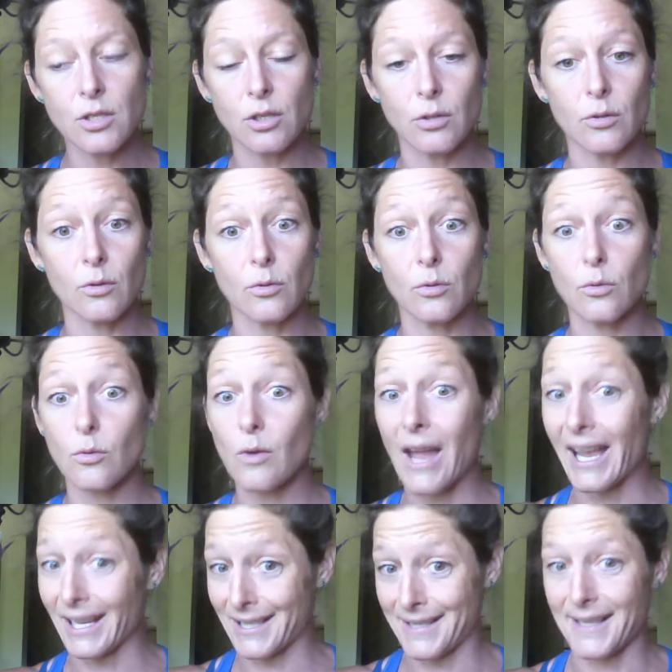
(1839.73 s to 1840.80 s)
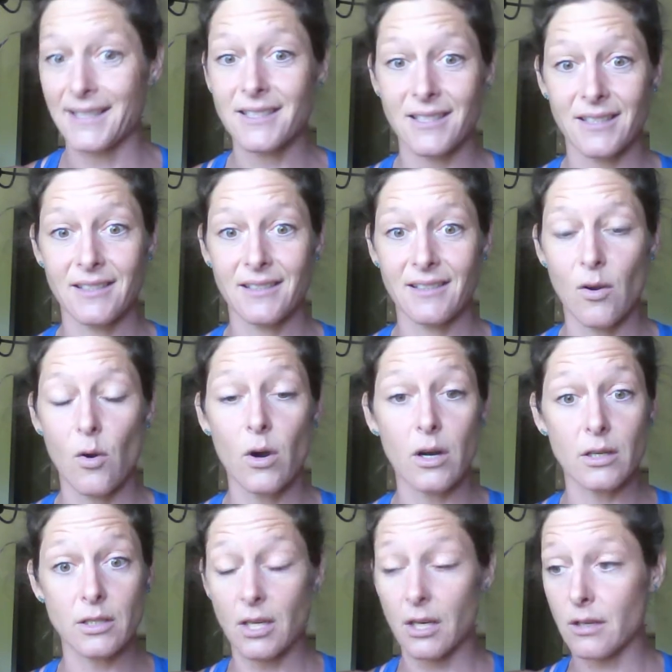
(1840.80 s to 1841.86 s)
to exit,
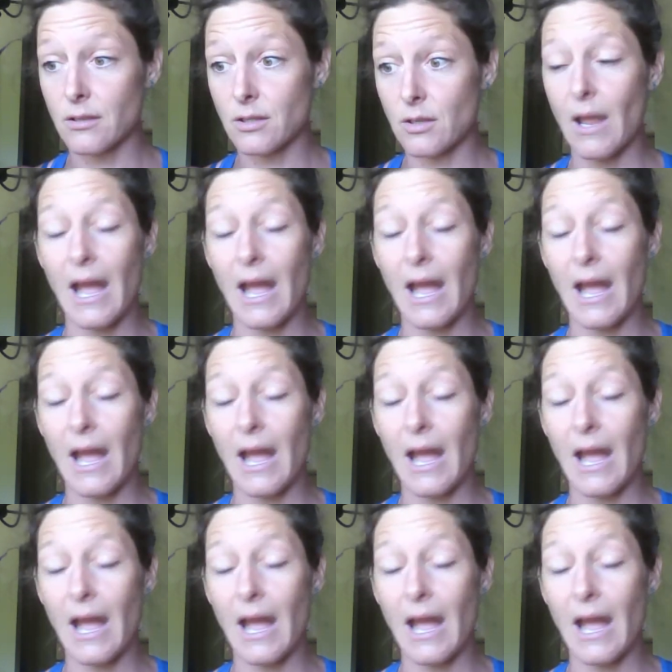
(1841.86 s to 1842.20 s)
or to